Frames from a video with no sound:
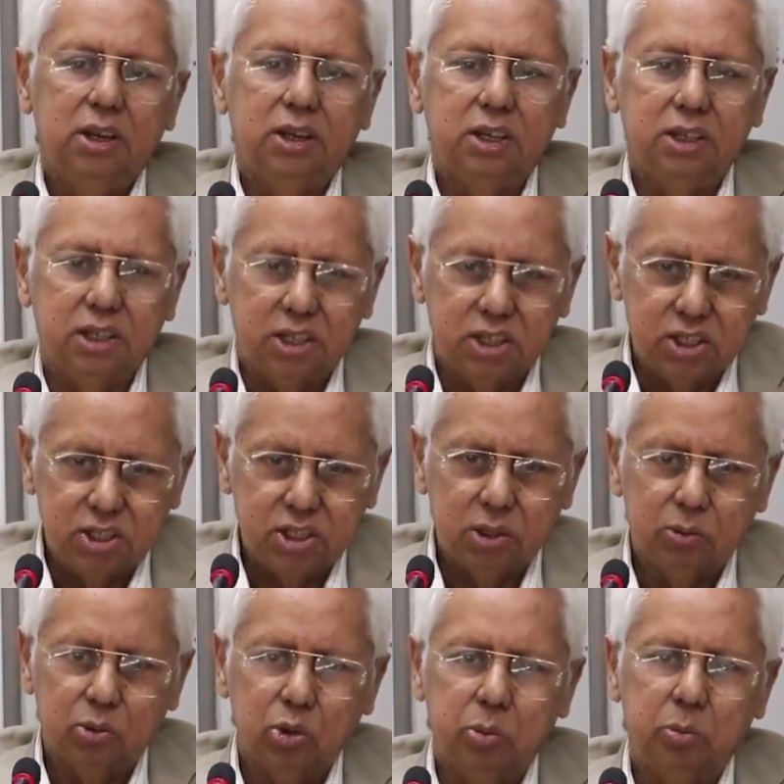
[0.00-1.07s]
In
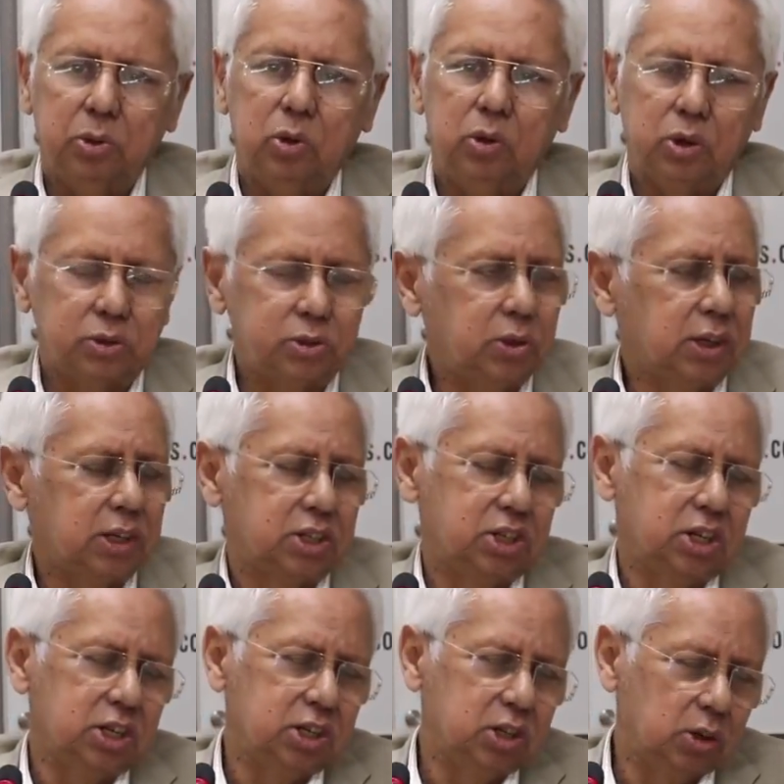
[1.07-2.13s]
addition, we will also
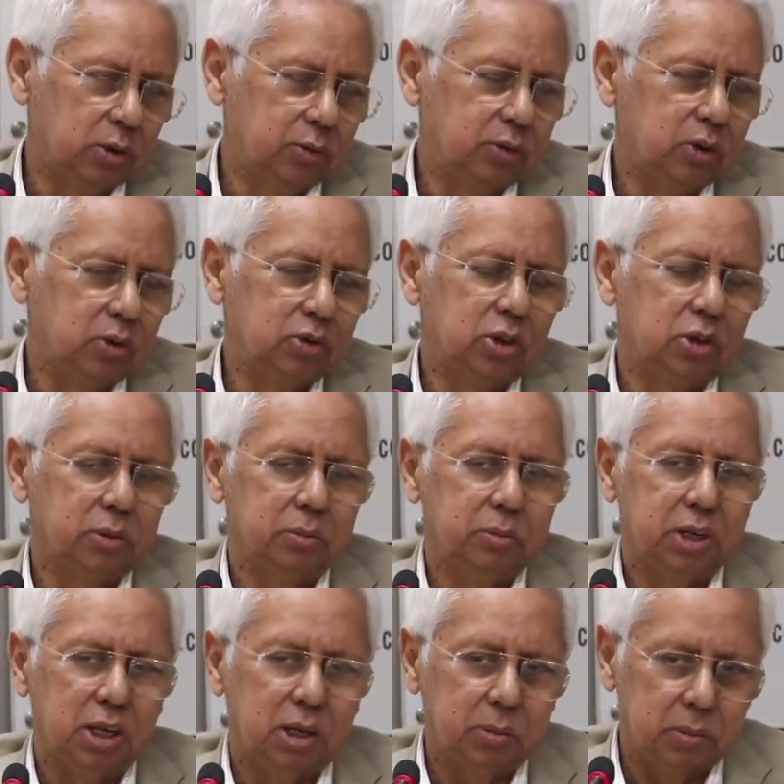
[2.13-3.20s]
exchange our views on
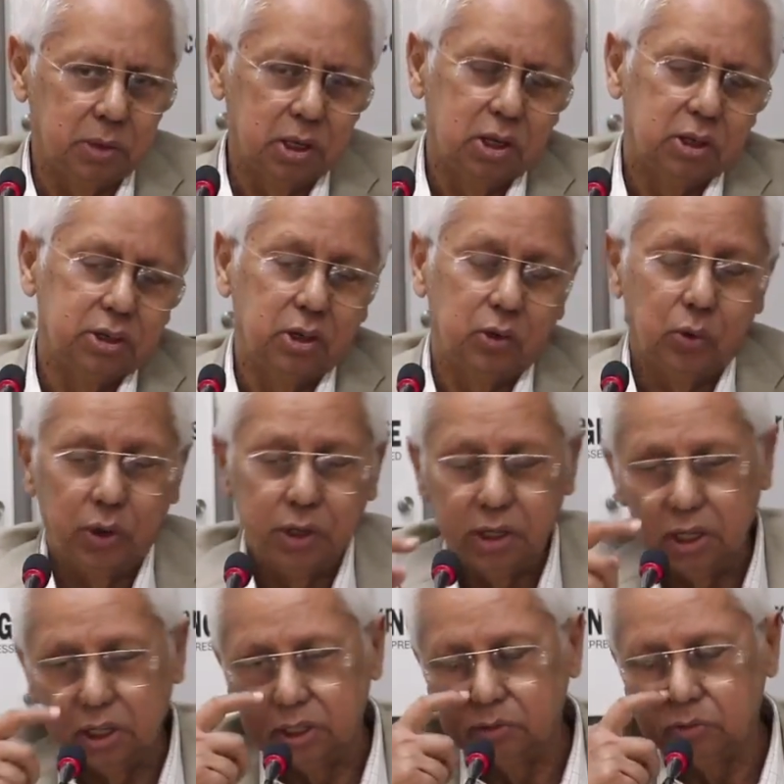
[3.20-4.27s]
Myanmar, the
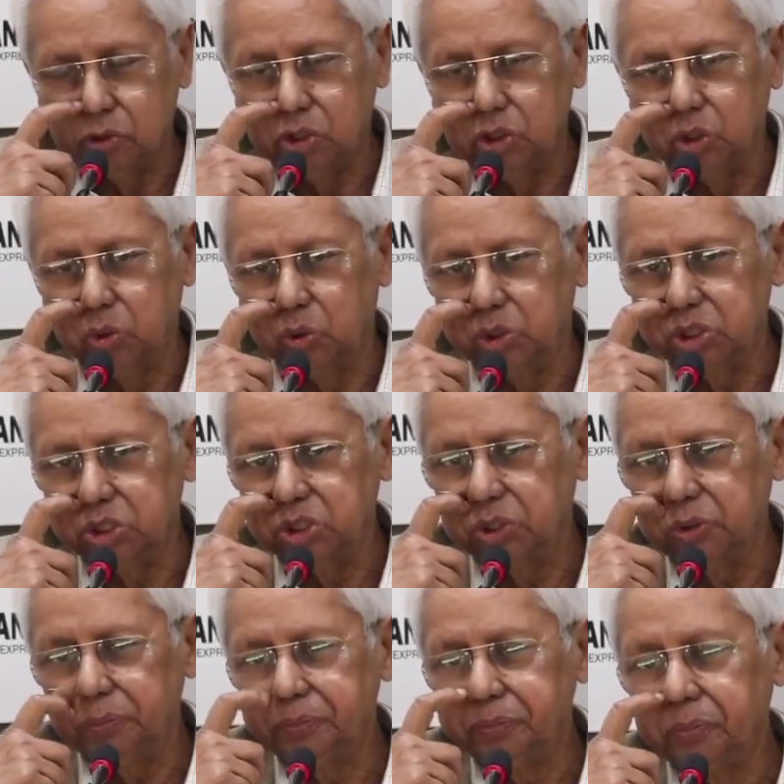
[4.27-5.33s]
Rohingya refugee question.
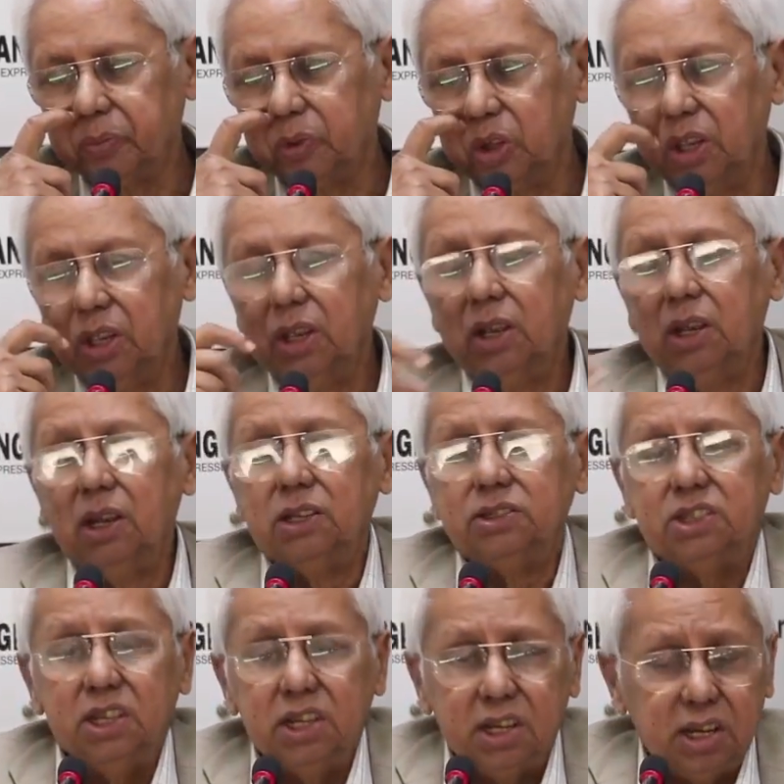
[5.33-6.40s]

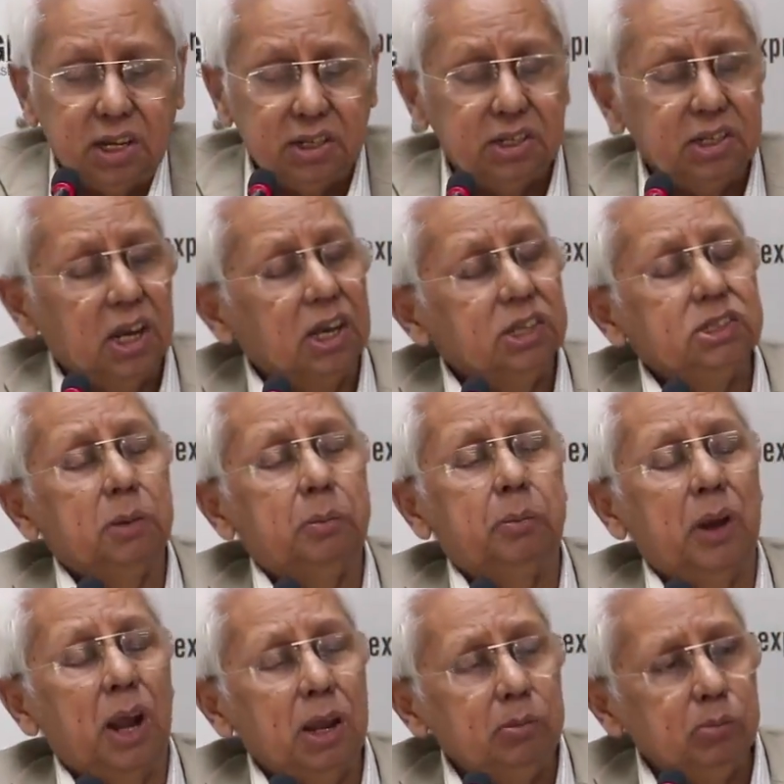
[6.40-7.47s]
Since India is a
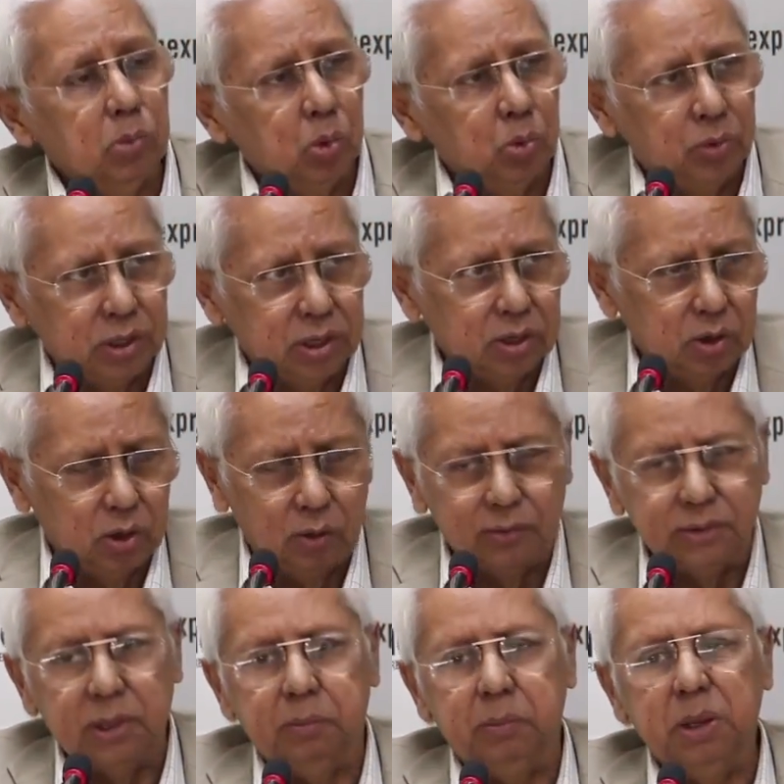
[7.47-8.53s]
prime mover
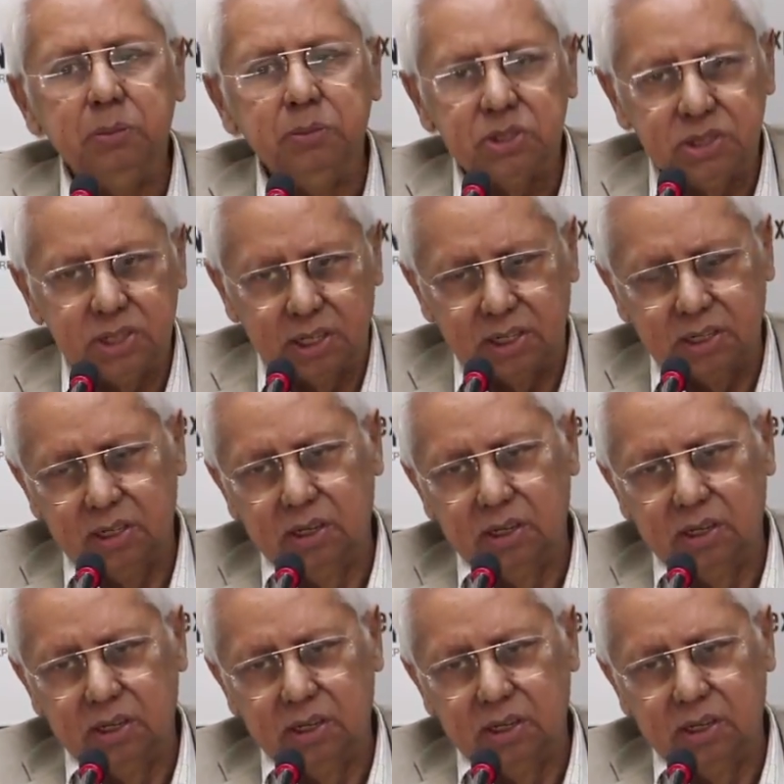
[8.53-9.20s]
of the BIMSTEC,